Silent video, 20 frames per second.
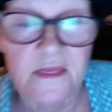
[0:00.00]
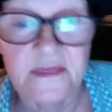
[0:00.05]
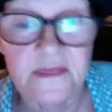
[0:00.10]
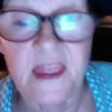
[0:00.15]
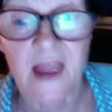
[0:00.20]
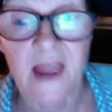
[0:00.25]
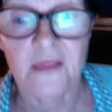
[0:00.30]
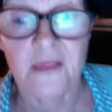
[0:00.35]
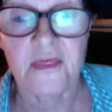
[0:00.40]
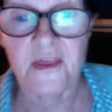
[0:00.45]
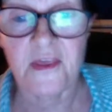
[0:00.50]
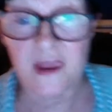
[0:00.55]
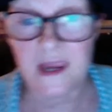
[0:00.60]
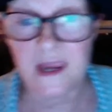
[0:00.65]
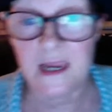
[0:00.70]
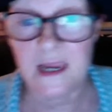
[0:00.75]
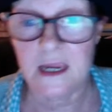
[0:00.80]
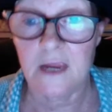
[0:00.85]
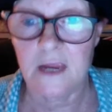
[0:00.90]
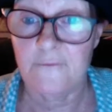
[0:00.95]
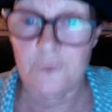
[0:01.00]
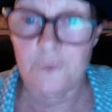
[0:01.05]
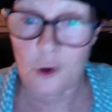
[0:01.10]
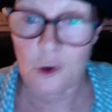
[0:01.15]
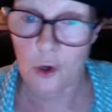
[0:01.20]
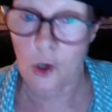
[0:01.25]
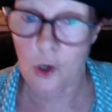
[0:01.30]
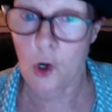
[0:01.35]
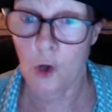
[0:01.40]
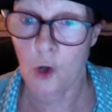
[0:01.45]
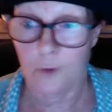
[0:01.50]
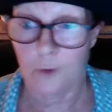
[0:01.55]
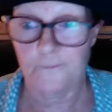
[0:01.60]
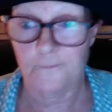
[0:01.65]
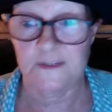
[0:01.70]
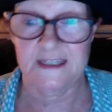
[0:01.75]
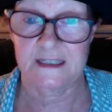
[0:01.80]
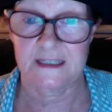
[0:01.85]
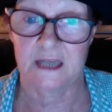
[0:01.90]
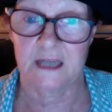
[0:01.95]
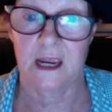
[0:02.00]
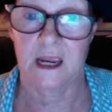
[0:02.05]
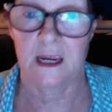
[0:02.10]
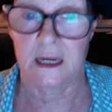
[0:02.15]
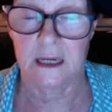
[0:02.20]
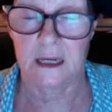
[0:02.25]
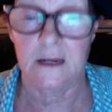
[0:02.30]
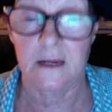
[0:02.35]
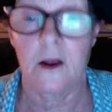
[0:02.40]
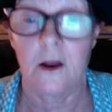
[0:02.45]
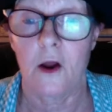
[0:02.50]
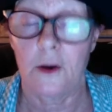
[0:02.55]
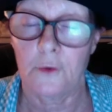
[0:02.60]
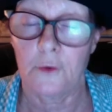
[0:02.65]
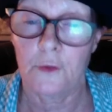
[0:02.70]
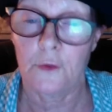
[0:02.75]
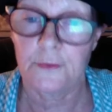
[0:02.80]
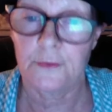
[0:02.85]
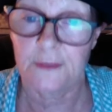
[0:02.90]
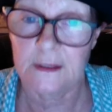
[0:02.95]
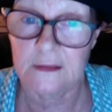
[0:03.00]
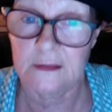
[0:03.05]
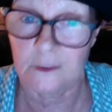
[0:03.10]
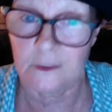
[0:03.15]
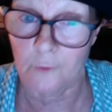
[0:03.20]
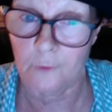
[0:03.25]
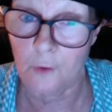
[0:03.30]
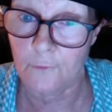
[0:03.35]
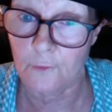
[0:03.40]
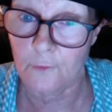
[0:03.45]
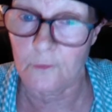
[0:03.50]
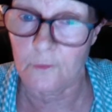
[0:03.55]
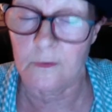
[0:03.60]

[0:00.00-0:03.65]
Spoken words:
Now, they have got a lot of say. I don't think they're allowed